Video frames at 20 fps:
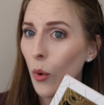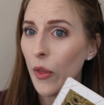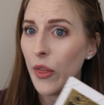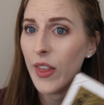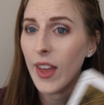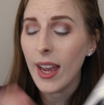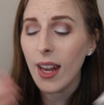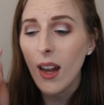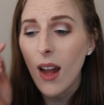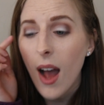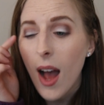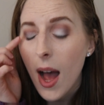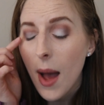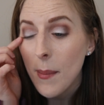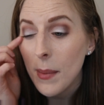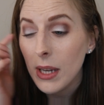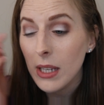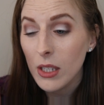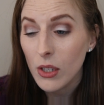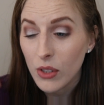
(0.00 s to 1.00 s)
with it
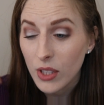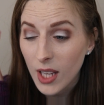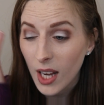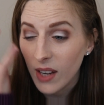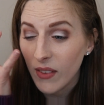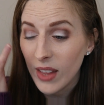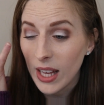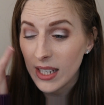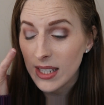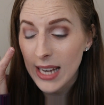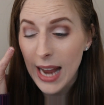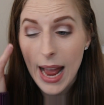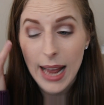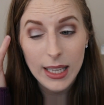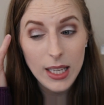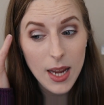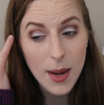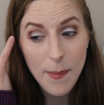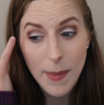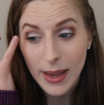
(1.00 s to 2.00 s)
and use kind of that
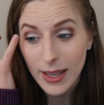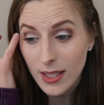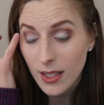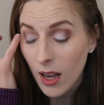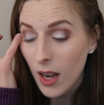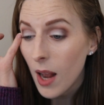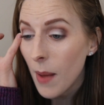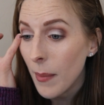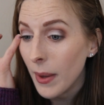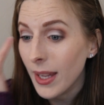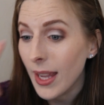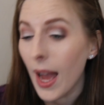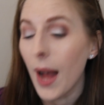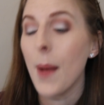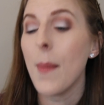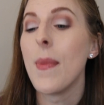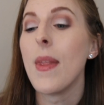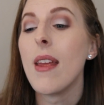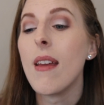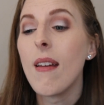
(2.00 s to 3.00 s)
tacky base on it, but
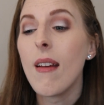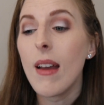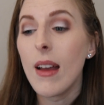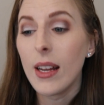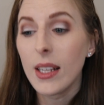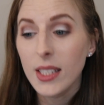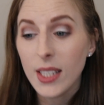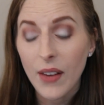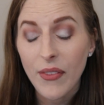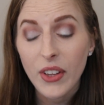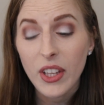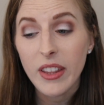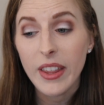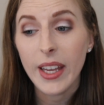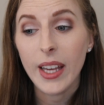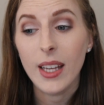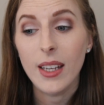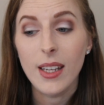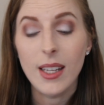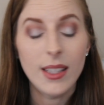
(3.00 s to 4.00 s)
yeah. Definitely
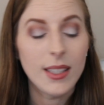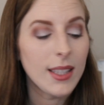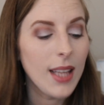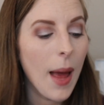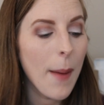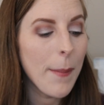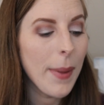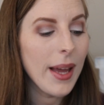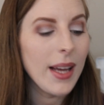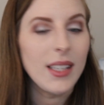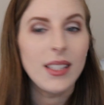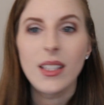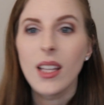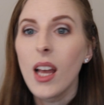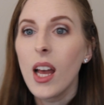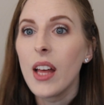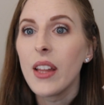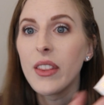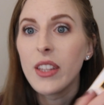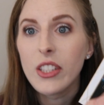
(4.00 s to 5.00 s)
think it needs that base.
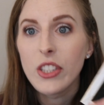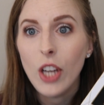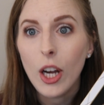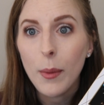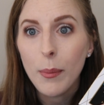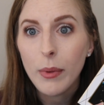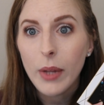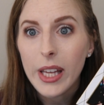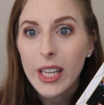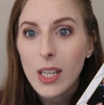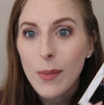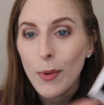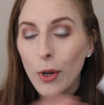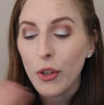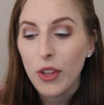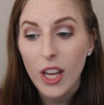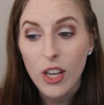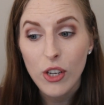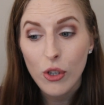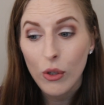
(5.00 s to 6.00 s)
These are
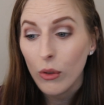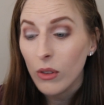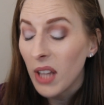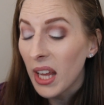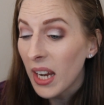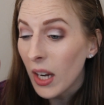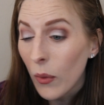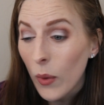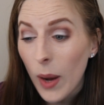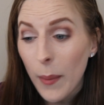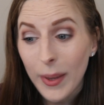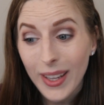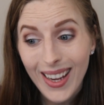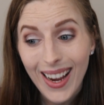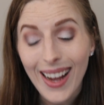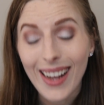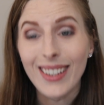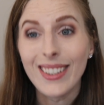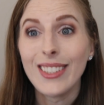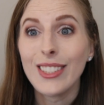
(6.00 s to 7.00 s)
blendable, they do layer well, but
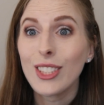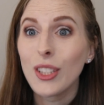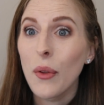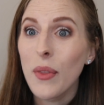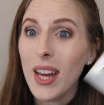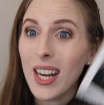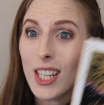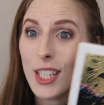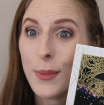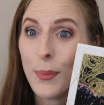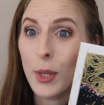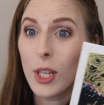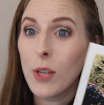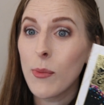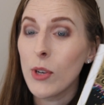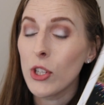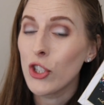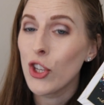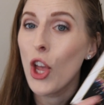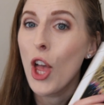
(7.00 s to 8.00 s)
yeah, so that is pretty
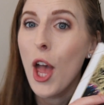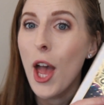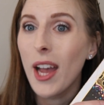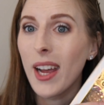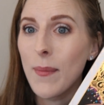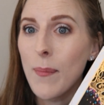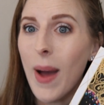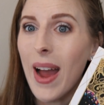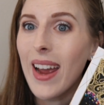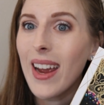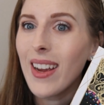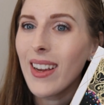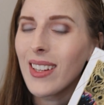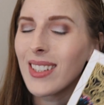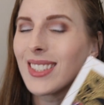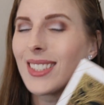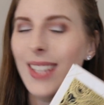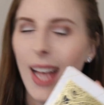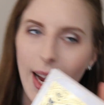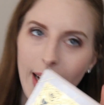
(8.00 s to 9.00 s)
much my
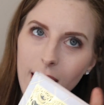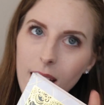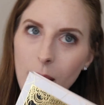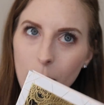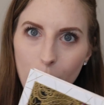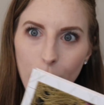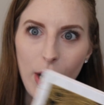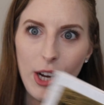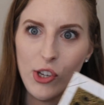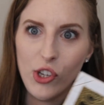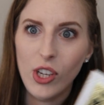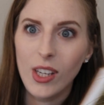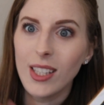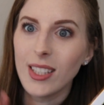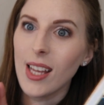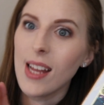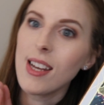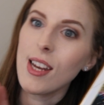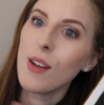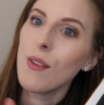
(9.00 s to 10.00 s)
second impression,
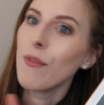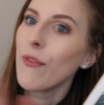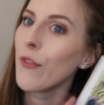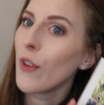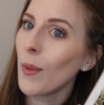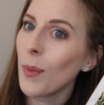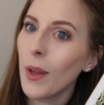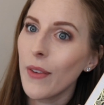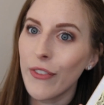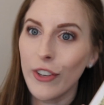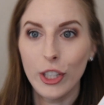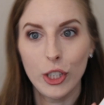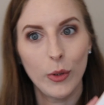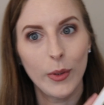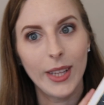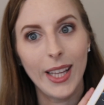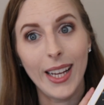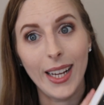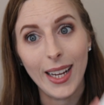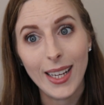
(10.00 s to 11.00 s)
because I didn't film the first
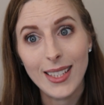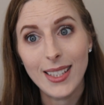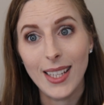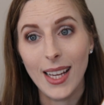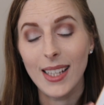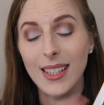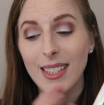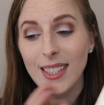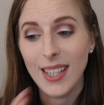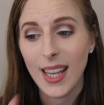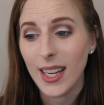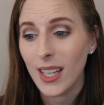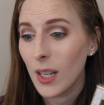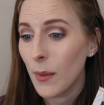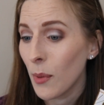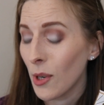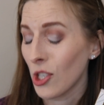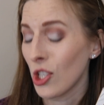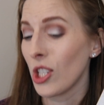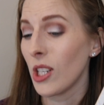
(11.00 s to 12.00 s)
one, like I said. Second
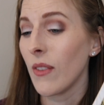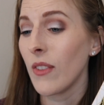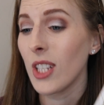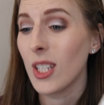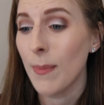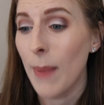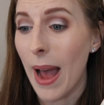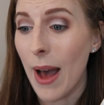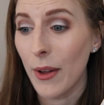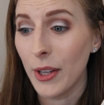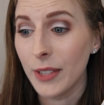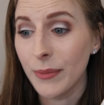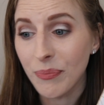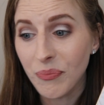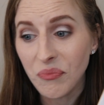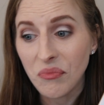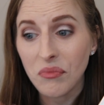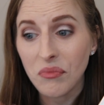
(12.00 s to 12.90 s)
impression of this palette.